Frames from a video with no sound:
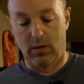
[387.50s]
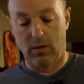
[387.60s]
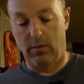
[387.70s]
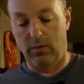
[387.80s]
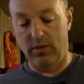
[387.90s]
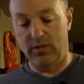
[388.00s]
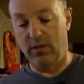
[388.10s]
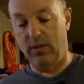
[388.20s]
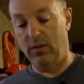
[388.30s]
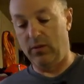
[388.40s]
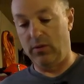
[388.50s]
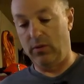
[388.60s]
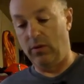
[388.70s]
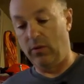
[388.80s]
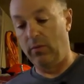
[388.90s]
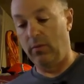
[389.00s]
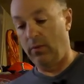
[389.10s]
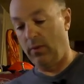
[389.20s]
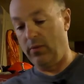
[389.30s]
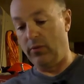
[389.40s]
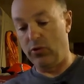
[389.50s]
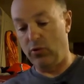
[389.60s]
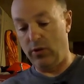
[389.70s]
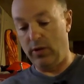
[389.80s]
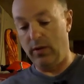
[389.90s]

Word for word: this on here, so, you know, around a tree